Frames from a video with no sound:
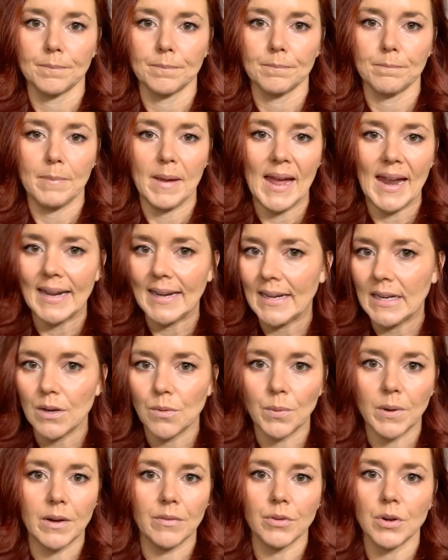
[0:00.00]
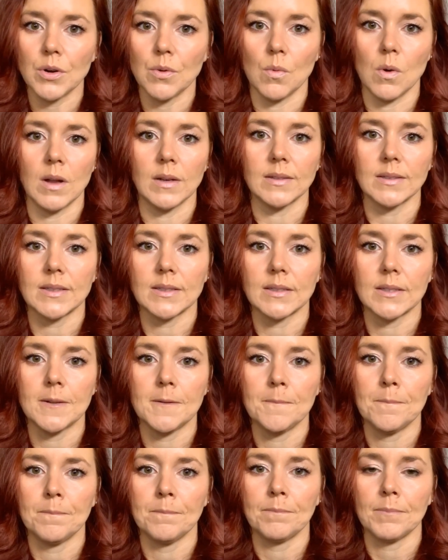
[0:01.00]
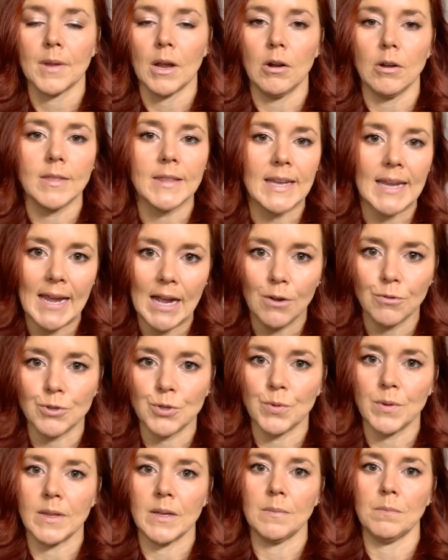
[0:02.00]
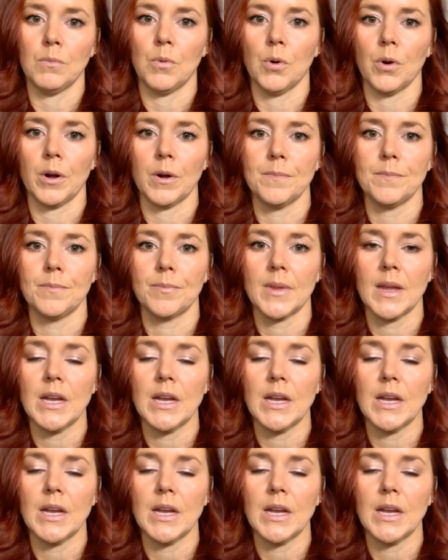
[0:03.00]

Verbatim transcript: petting it whenever it wants, on the couch with it more,